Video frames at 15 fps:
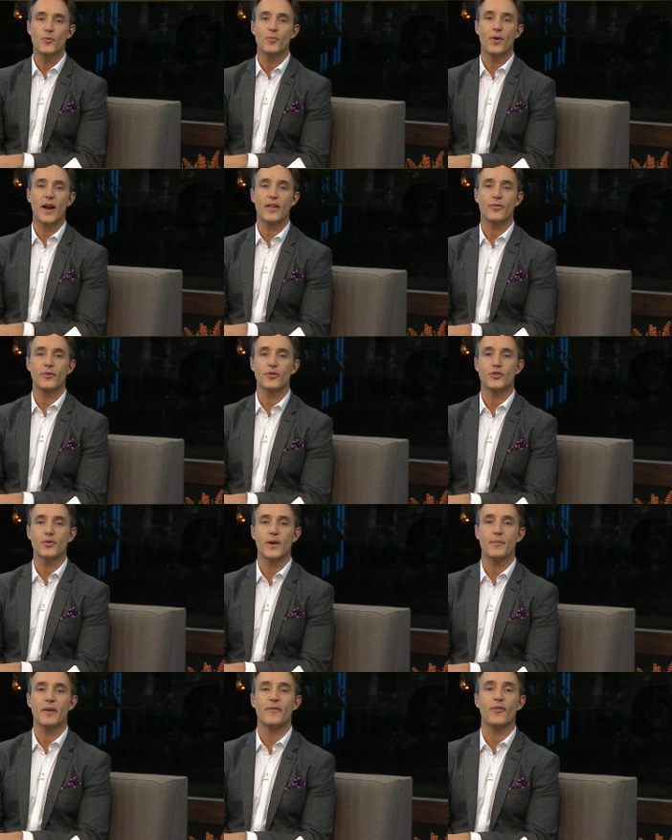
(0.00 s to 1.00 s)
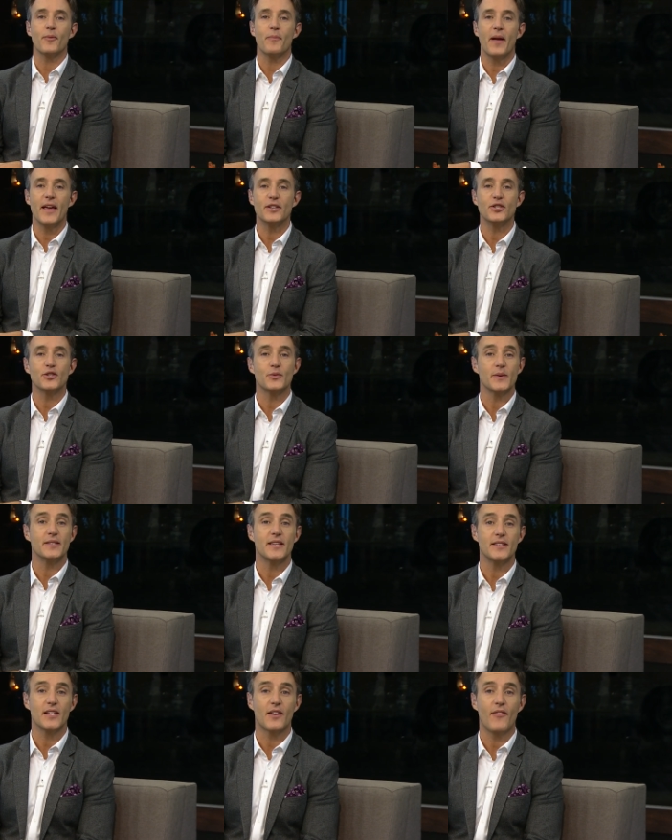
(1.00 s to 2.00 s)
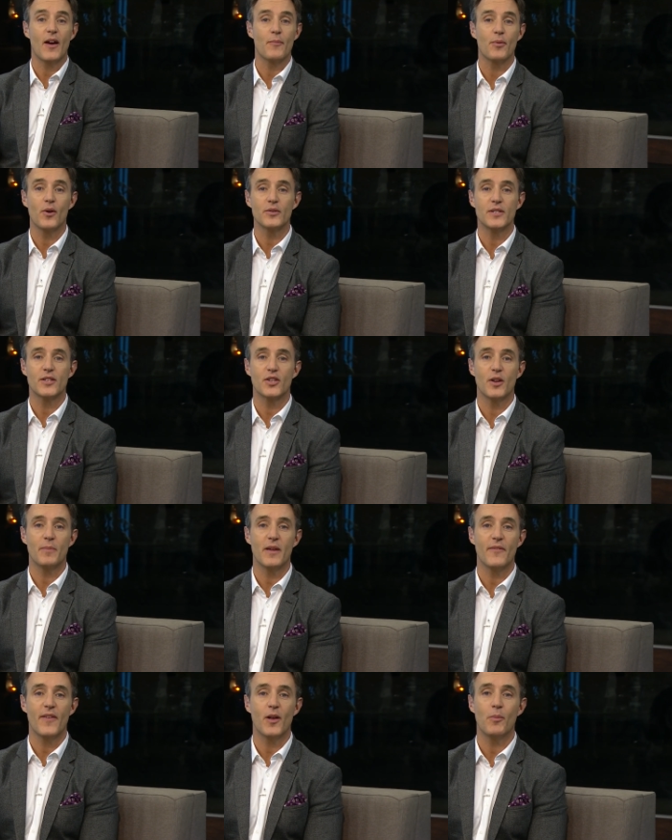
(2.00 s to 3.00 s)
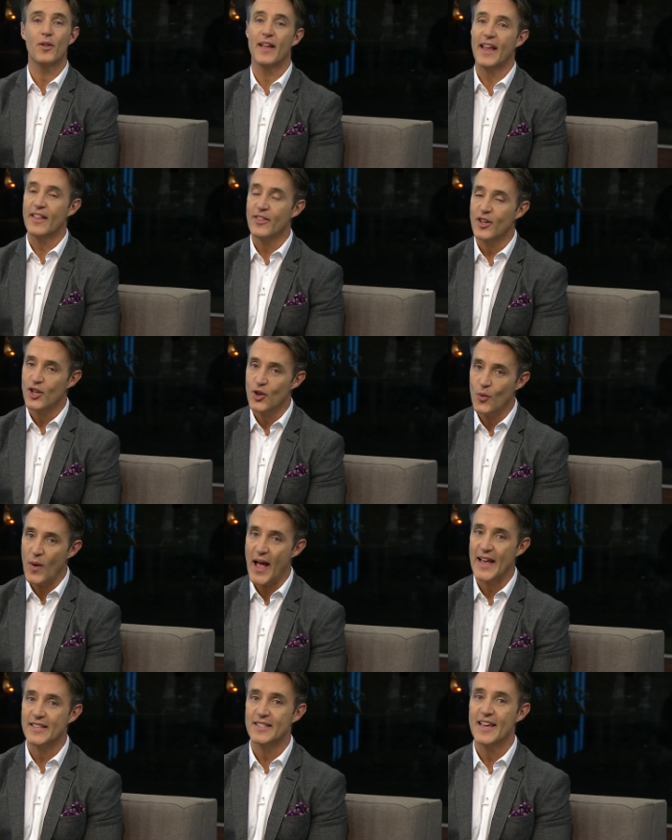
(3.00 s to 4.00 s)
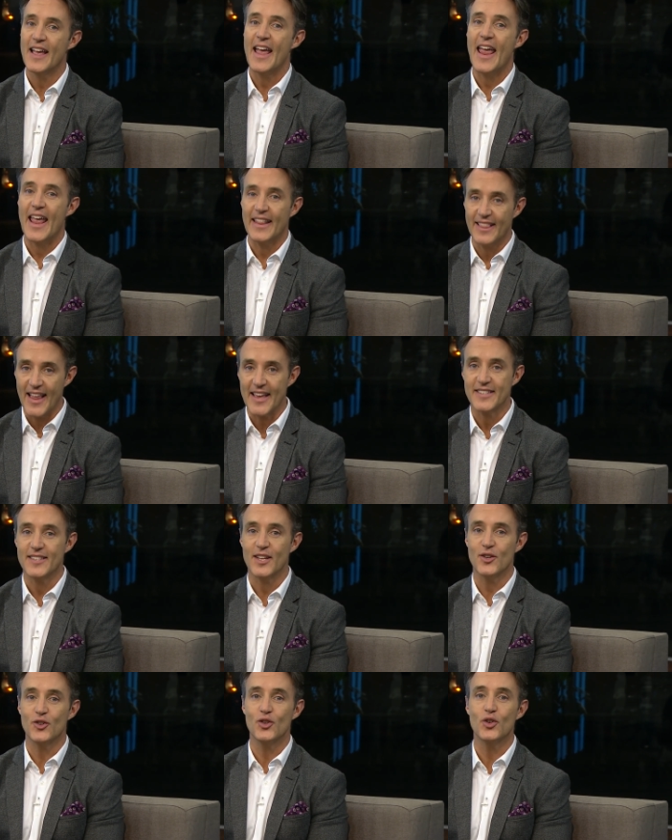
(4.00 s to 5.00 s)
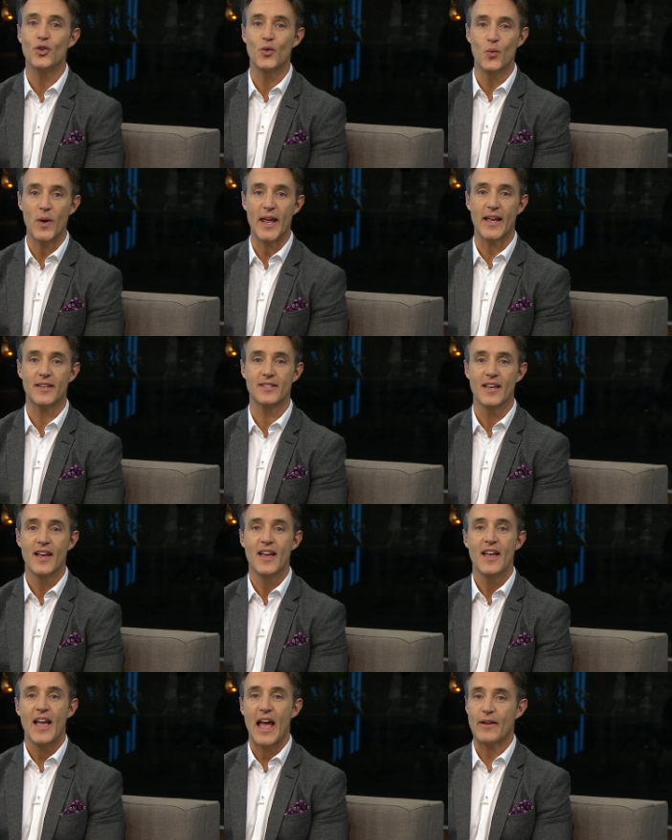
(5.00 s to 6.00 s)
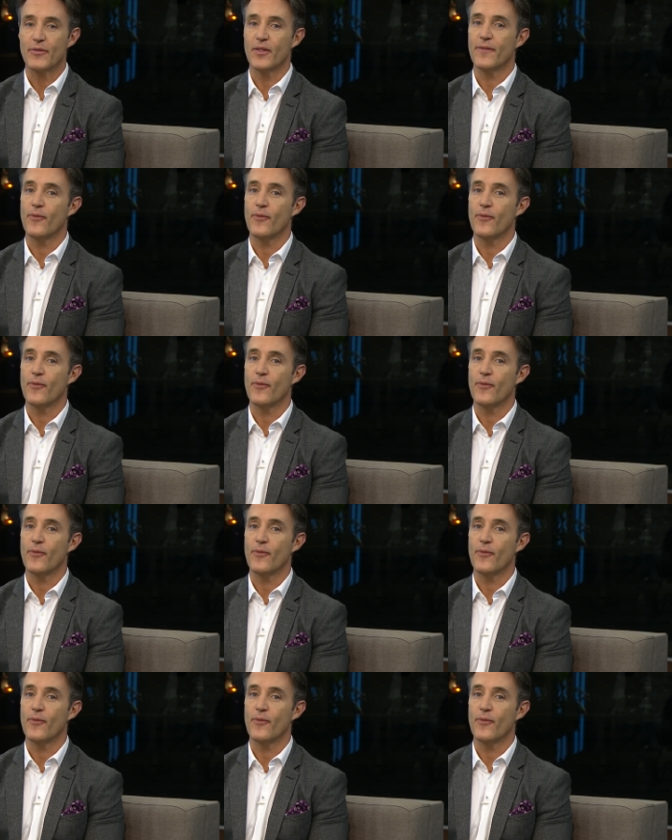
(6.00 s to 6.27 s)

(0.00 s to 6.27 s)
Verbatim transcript: Breakthrough treatment for patients with cystic fibrosis could be available in the U.S. in less than two weeks. And for the